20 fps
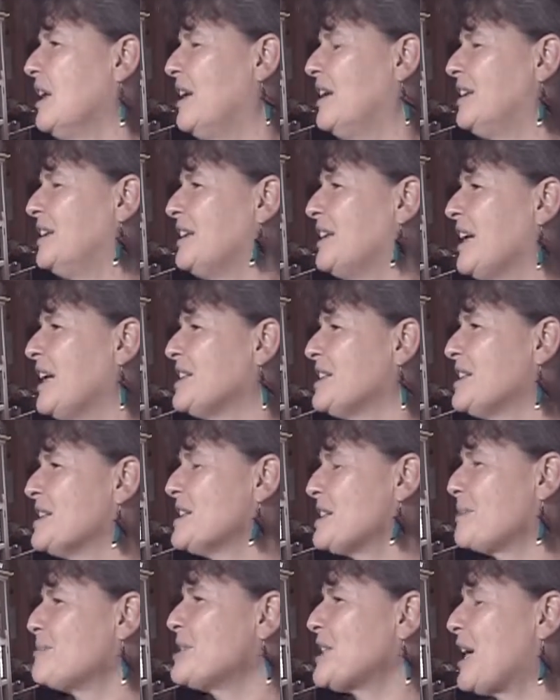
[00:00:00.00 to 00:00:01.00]
And
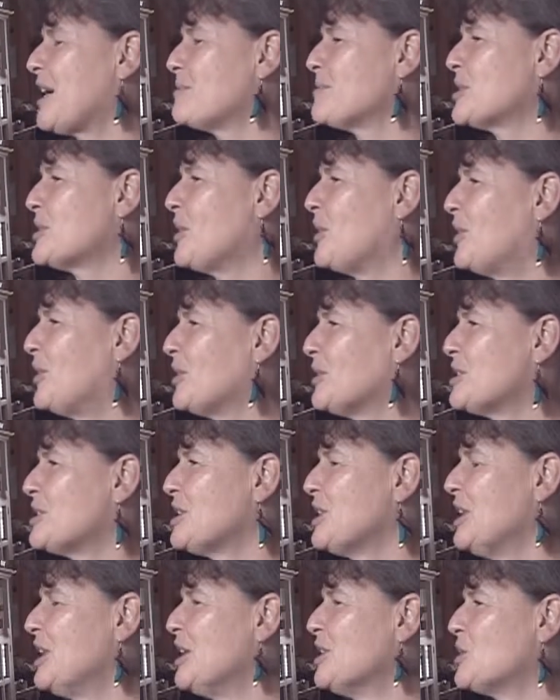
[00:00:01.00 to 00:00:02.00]
it's sometimes called
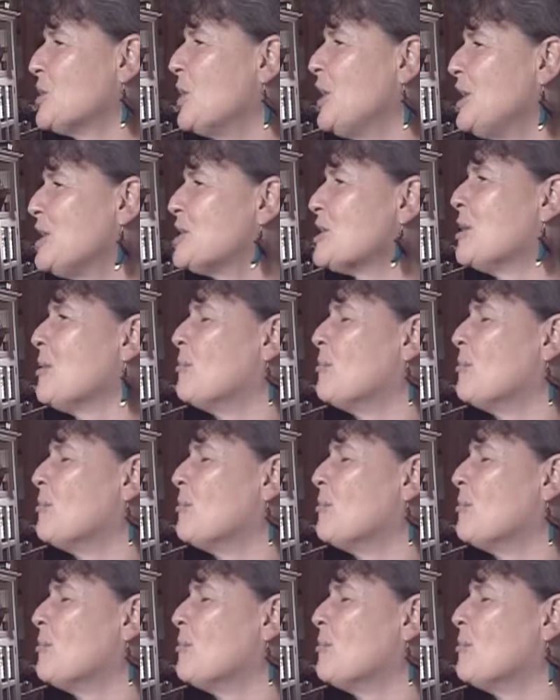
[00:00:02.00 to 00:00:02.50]
to hit